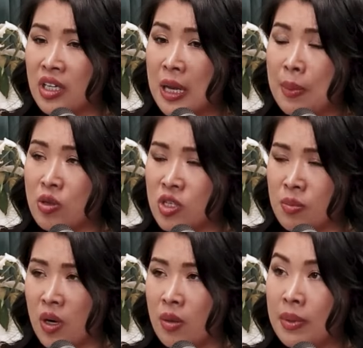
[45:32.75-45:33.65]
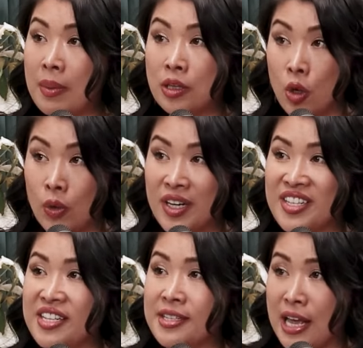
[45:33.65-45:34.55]
They're both smart. But yeah. My daughter is
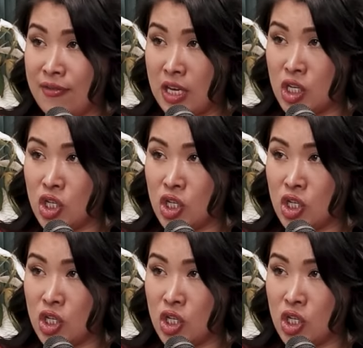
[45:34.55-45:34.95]
a savage.